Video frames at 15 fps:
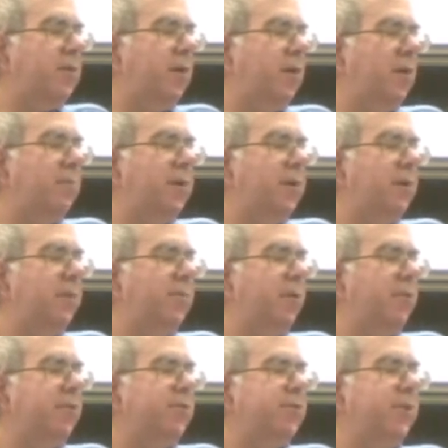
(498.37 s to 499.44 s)
common
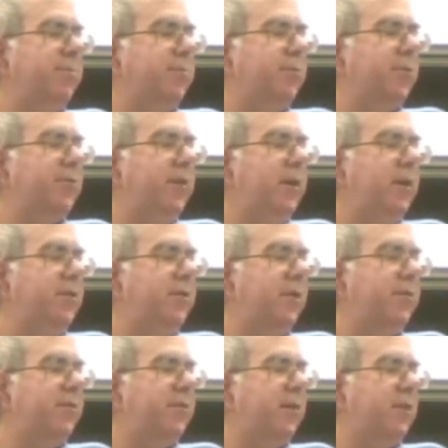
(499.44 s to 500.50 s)
laboratory
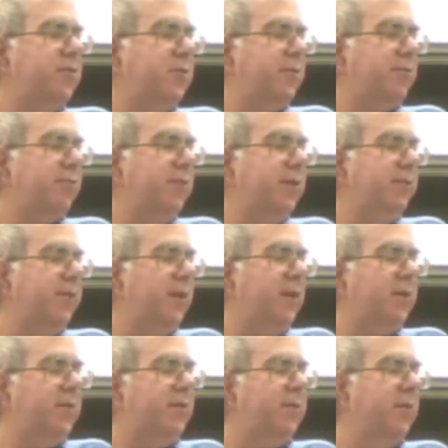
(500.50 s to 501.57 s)
procedures such as
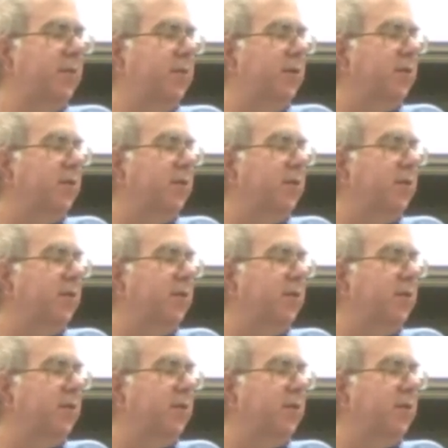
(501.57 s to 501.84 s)
reflux,